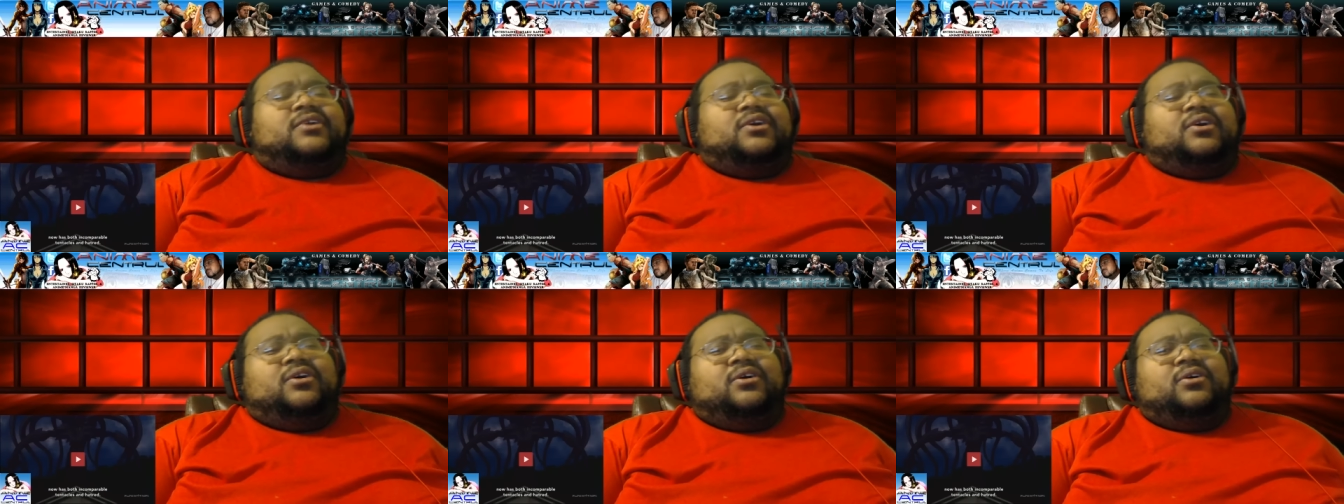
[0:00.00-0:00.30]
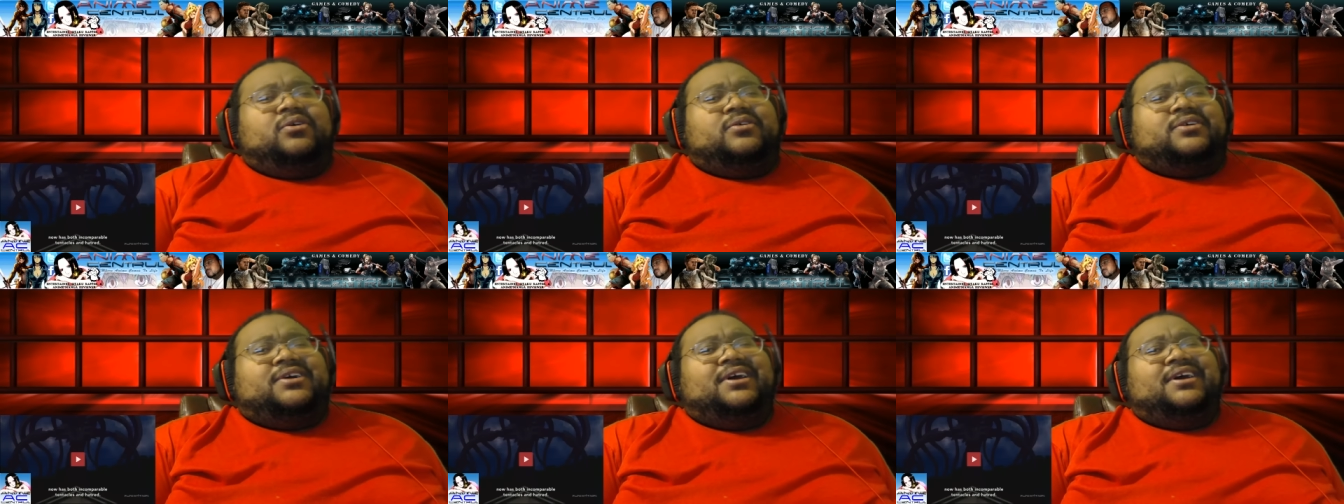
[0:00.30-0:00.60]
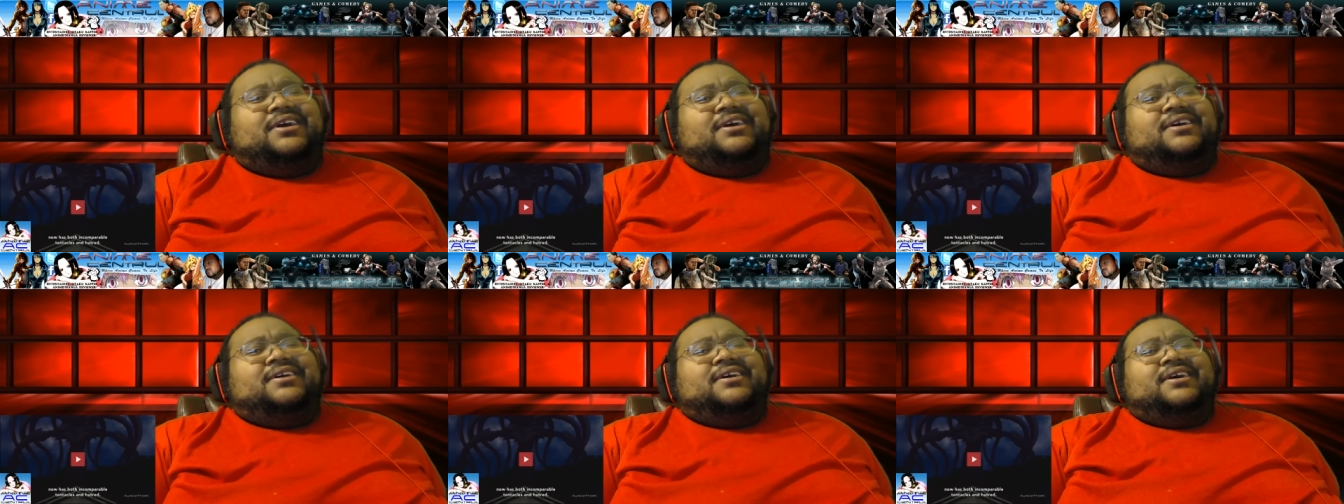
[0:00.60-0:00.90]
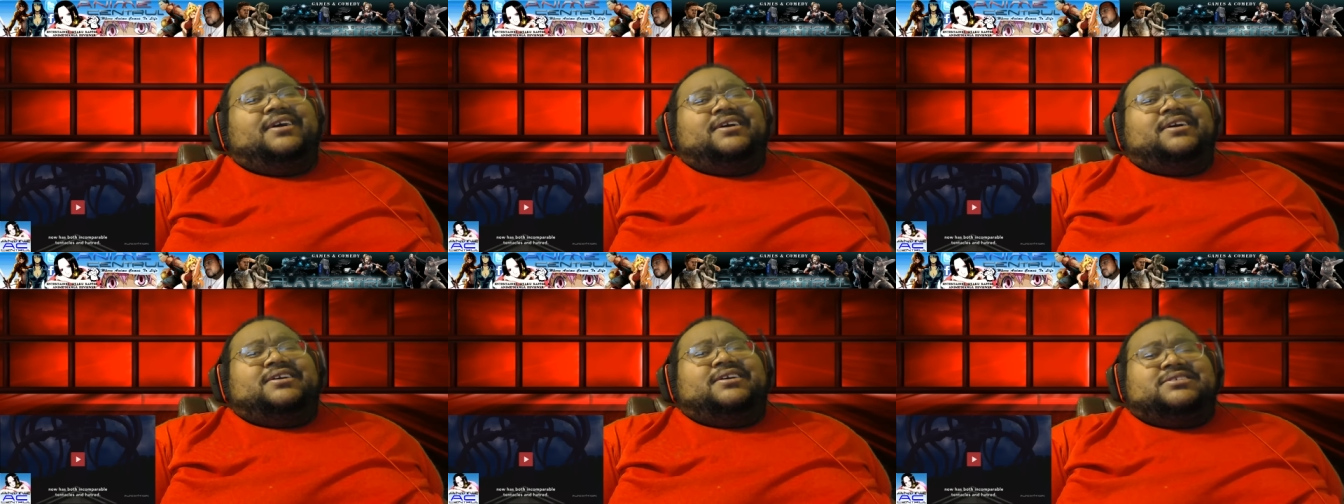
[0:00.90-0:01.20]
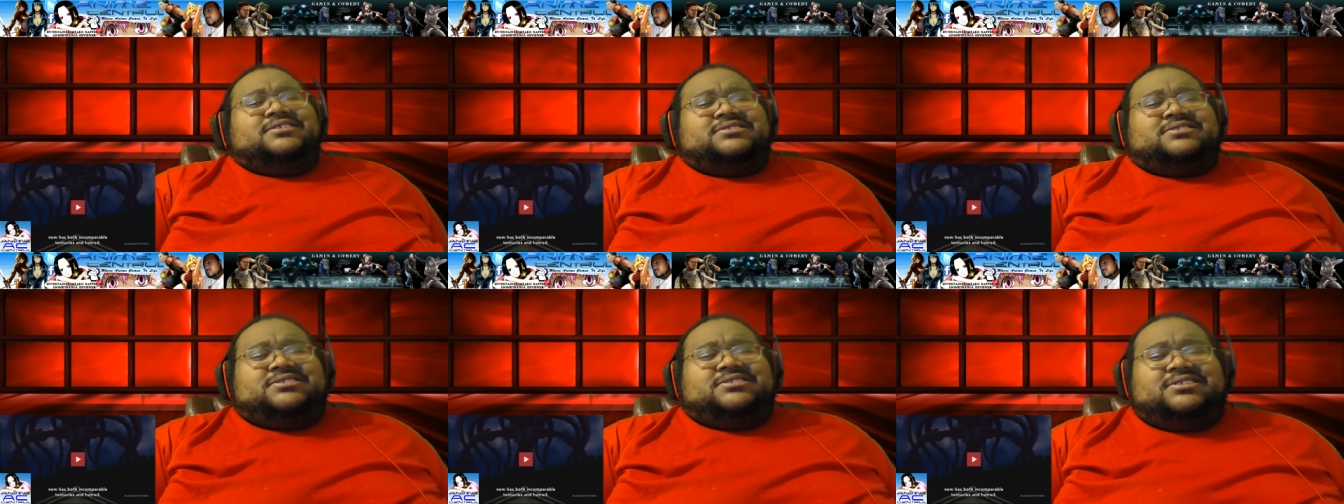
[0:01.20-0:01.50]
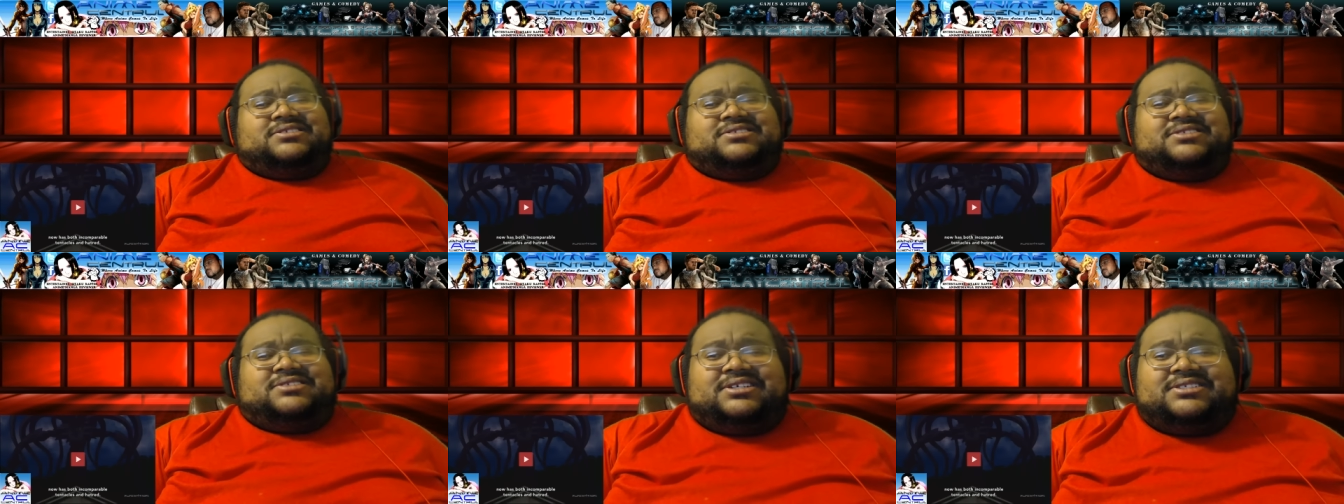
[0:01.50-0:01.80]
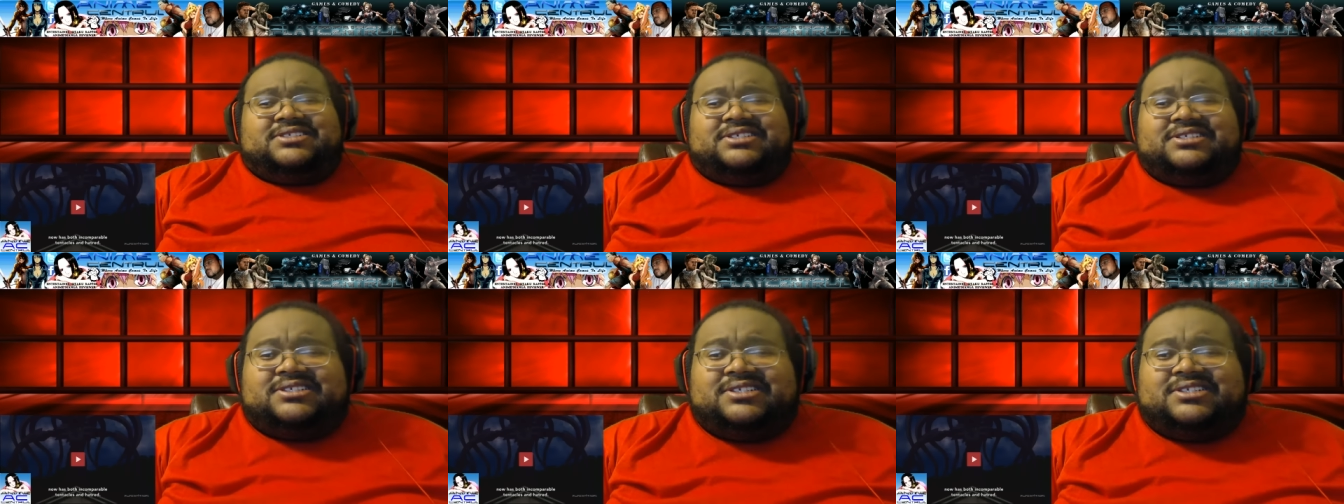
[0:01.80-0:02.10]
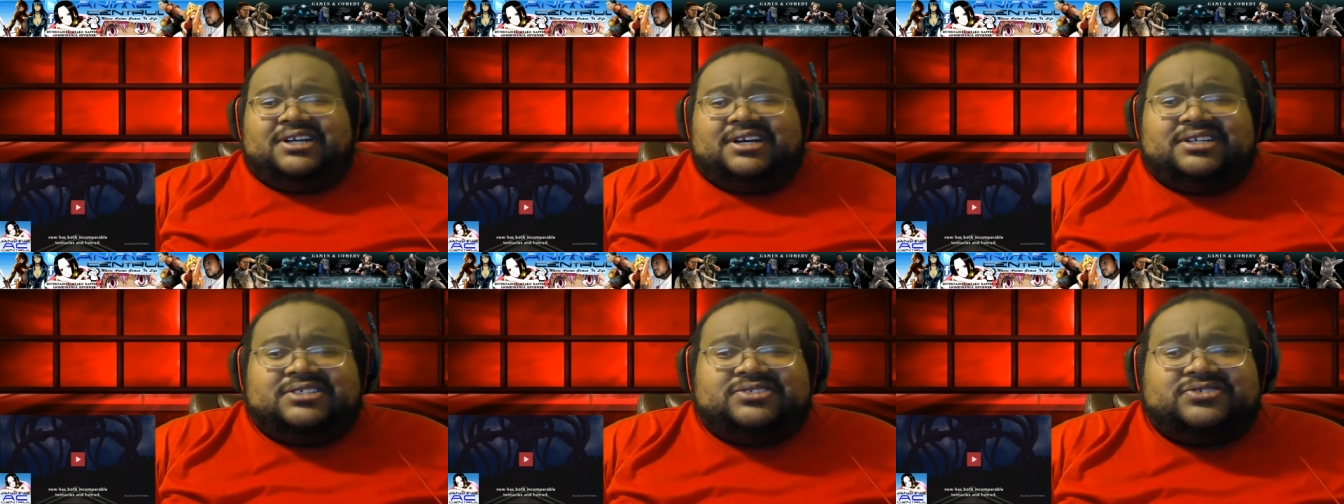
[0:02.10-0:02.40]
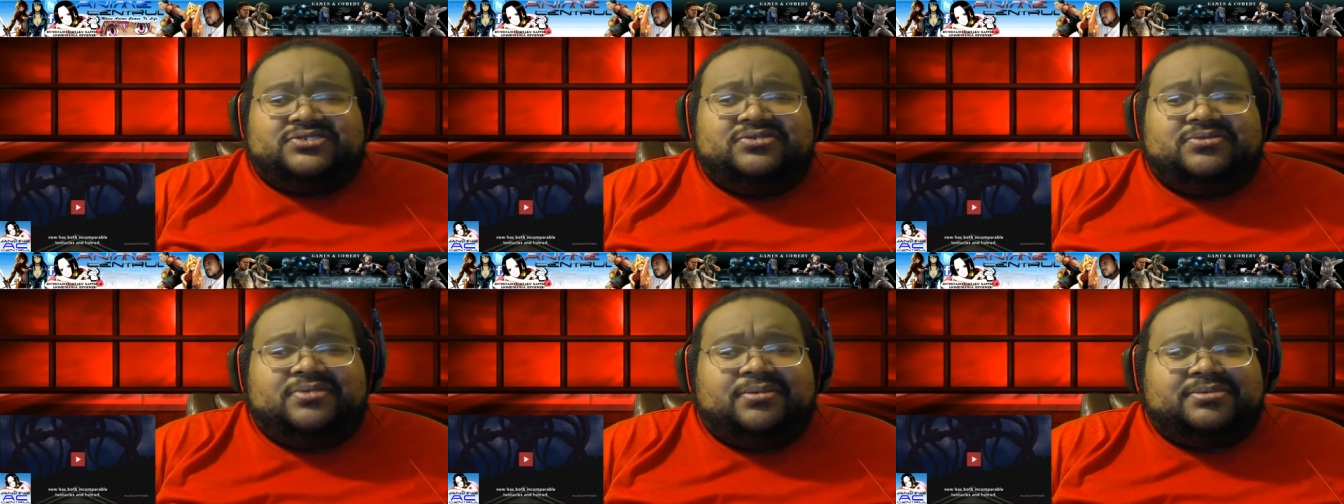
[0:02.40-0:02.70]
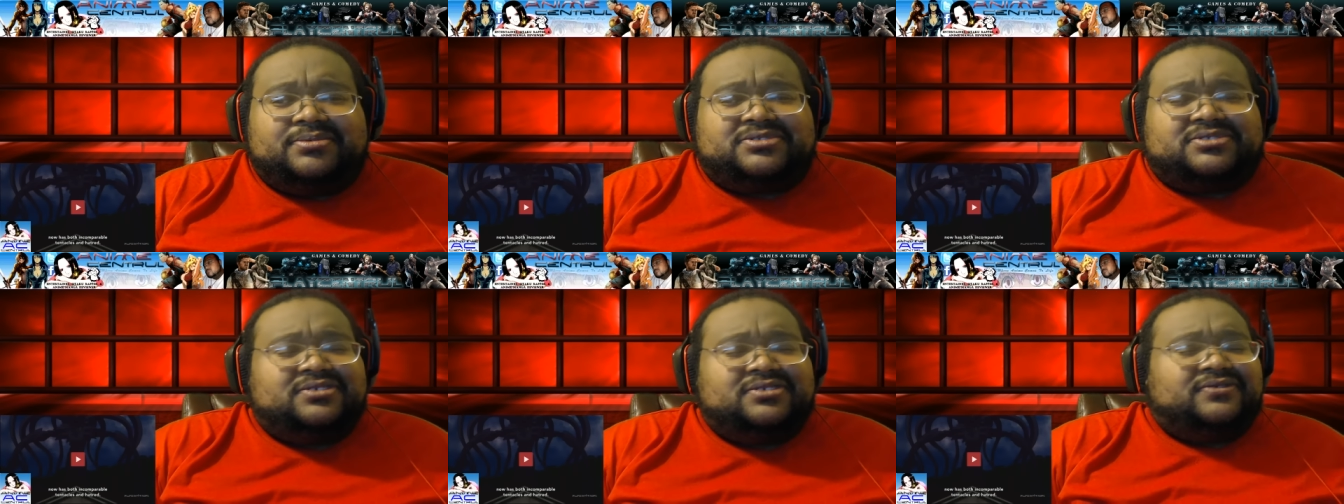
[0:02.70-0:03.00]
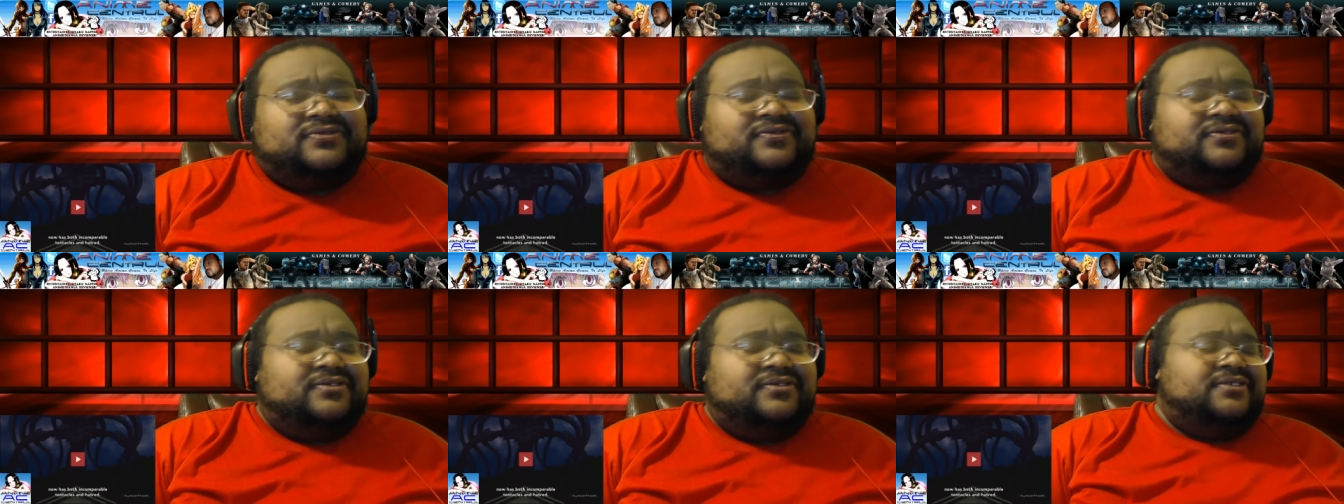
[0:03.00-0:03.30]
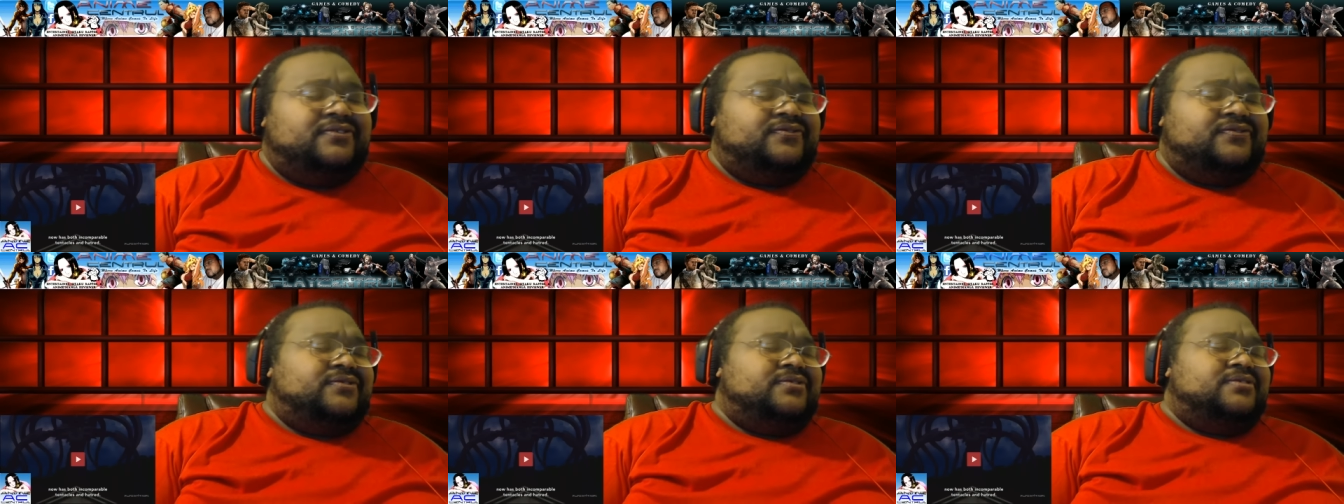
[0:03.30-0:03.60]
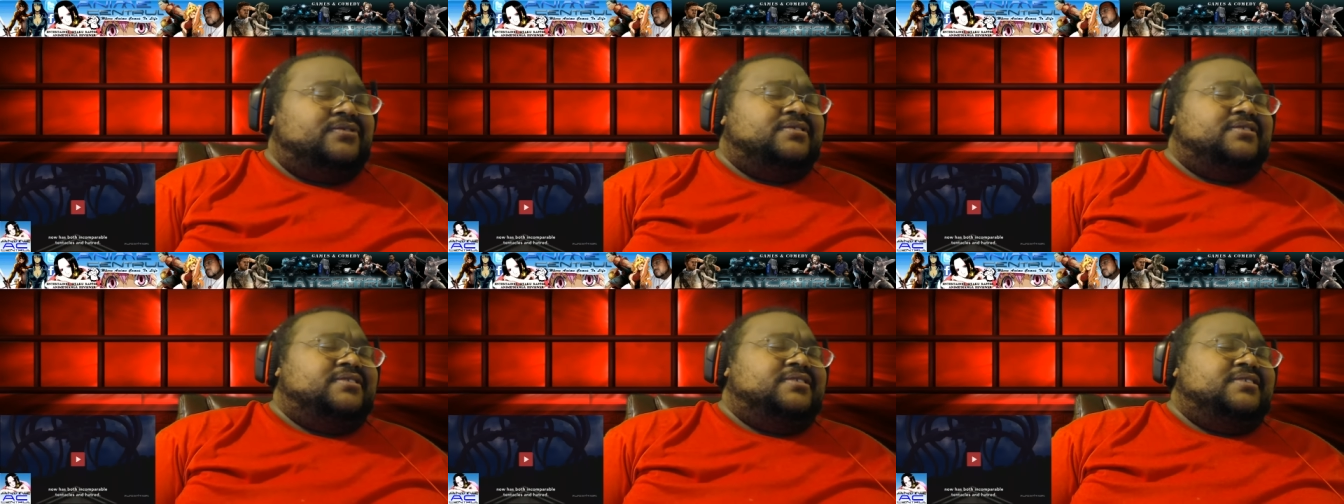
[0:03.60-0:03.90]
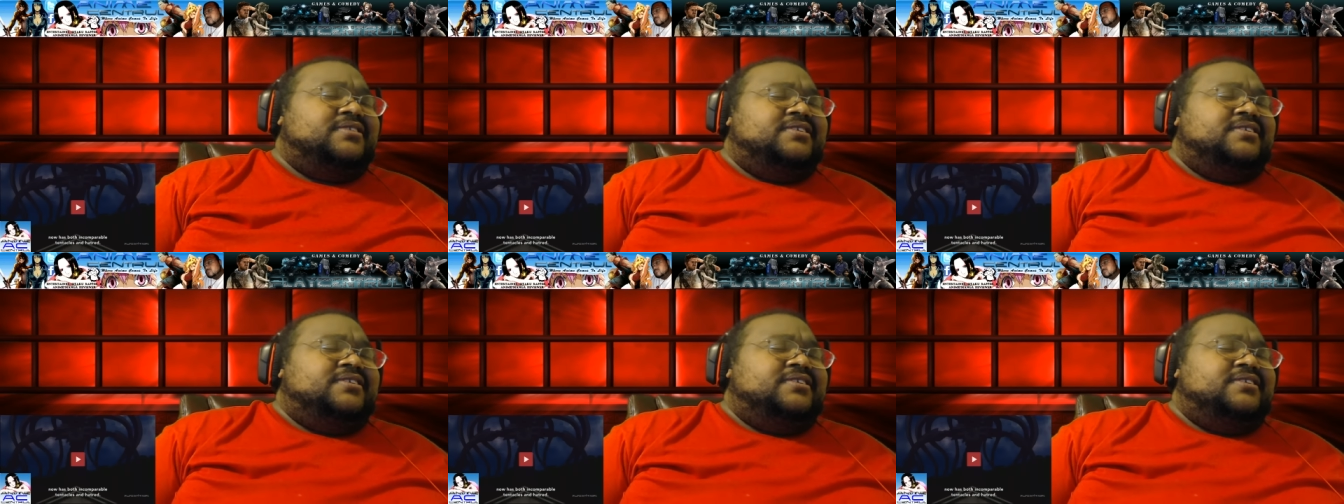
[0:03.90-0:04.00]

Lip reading: Okay, guys. Assassination Classroom, episode 44.